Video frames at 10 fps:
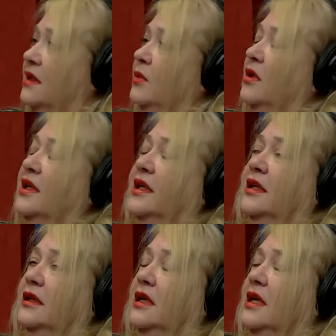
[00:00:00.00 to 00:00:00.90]
I walk in
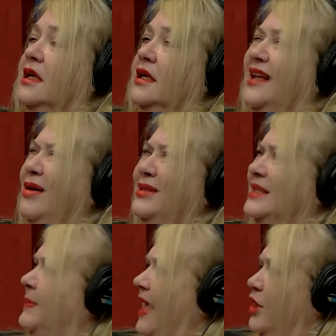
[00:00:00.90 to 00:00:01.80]
and now it's a
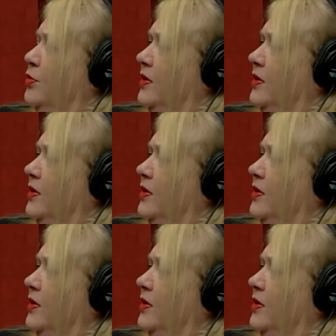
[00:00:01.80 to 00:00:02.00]
Spanish